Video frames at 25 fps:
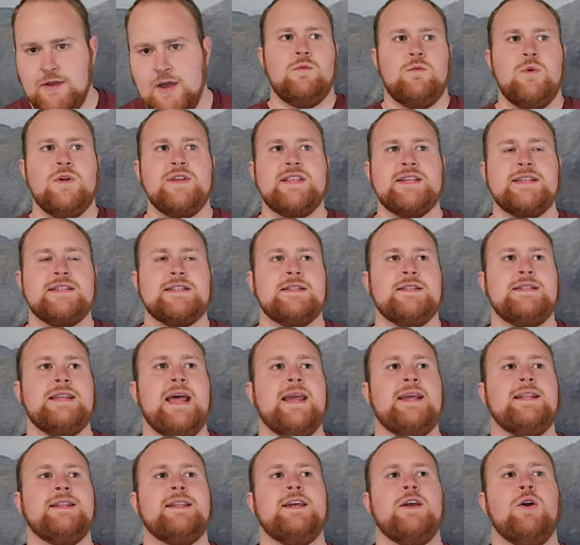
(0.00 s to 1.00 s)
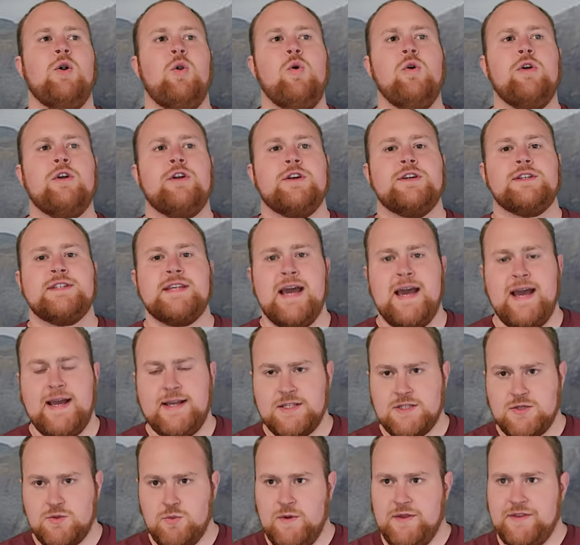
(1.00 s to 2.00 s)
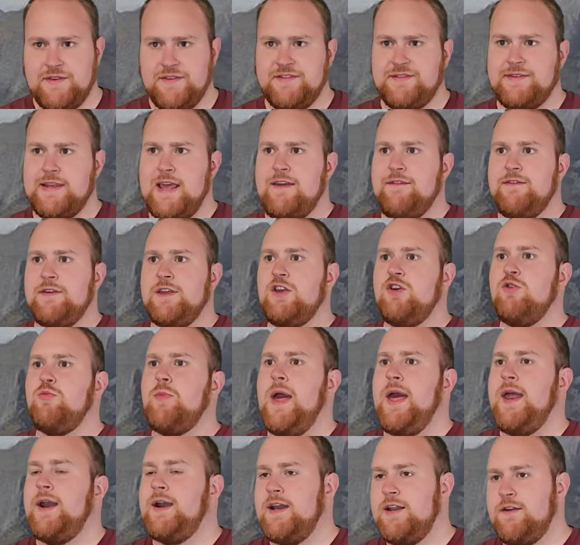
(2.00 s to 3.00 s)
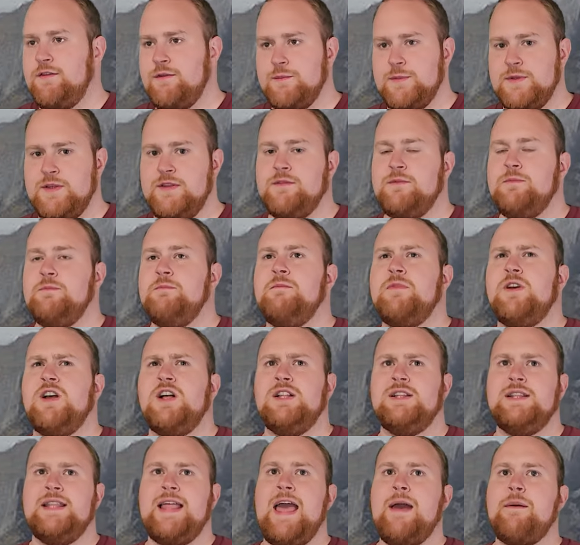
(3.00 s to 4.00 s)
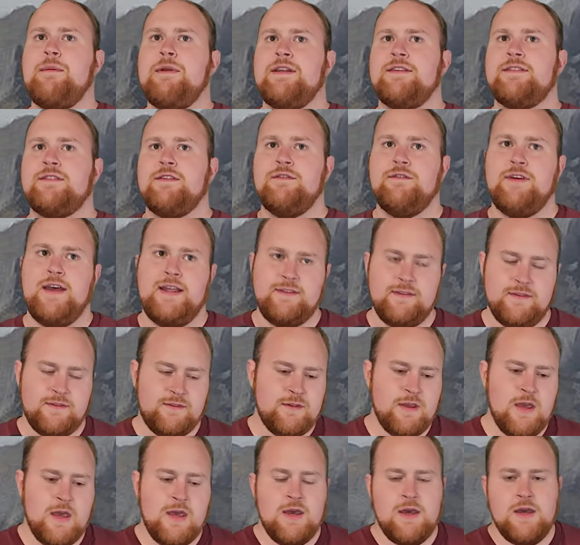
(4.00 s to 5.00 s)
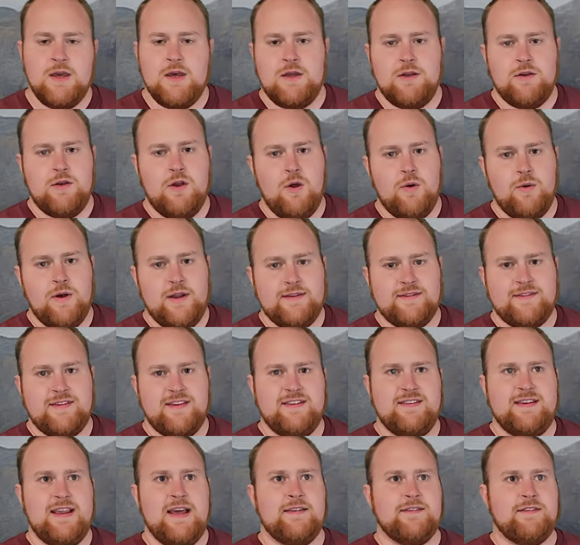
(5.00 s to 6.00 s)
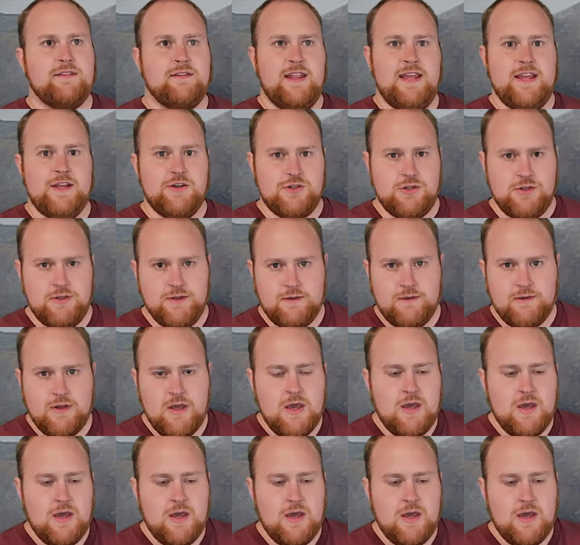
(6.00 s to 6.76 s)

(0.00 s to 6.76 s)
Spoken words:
where this knightly order tasked with saving humanity from these calamitous events known as the Desolations